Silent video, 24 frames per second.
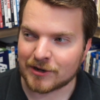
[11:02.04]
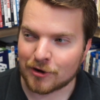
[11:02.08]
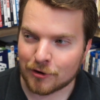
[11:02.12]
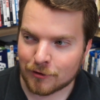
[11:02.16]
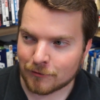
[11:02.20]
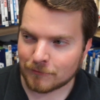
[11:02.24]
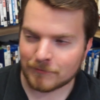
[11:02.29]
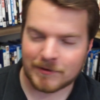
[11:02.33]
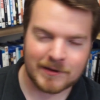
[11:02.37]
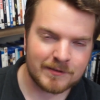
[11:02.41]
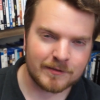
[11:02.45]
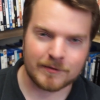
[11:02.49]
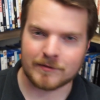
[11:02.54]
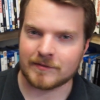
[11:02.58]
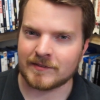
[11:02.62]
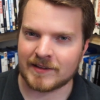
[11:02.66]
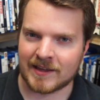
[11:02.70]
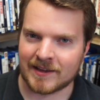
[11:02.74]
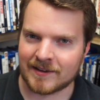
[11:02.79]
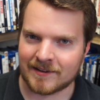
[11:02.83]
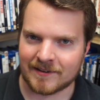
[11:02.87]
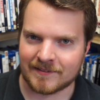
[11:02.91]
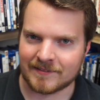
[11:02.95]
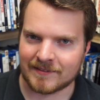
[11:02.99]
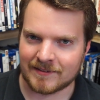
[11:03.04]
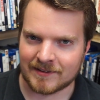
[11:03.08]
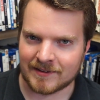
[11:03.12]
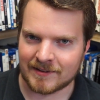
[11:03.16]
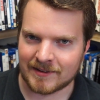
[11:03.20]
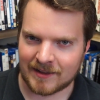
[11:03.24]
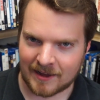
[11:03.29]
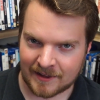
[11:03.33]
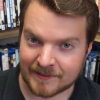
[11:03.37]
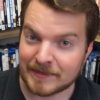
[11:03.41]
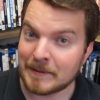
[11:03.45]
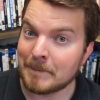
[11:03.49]
Kurt Russell's take on
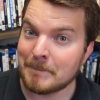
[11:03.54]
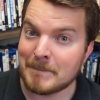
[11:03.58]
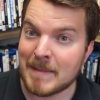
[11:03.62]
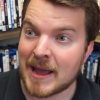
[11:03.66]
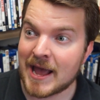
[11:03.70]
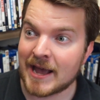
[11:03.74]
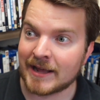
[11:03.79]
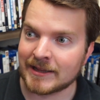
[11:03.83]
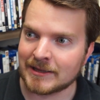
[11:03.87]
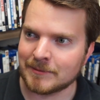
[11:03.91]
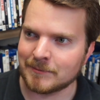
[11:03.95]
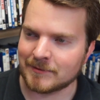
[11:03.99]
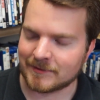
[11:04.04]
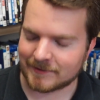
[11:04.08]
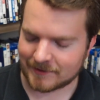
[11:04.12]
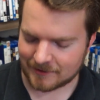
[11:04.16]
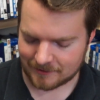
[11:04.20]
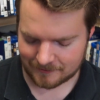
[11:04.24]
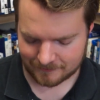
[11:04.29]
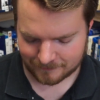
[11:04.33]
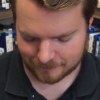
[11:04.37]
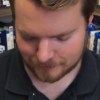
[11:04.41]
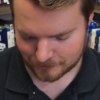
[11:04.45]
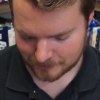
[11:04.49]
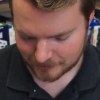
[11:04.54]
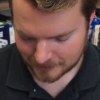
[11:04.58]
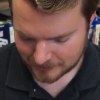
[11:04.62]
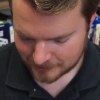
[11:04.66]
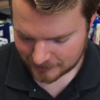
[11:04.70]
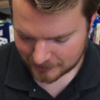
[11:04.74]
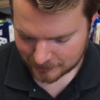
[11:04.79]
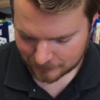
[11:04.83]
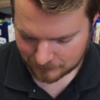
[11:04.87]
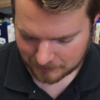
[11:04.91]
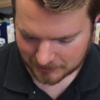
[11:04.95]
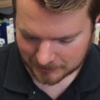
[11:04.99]
the man himself for
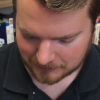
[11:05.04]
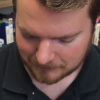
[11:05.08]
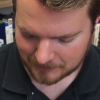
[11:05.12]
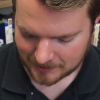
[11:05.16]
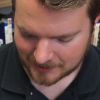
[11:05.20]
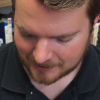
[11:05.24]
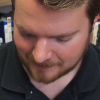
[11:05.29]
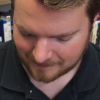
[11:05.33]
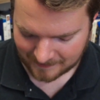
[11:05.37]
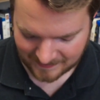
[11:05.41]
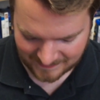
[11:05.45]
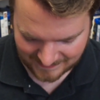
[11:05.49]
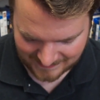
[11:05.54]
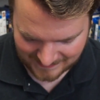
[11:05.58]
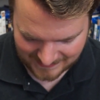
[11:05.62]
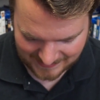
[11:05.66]
quite a while.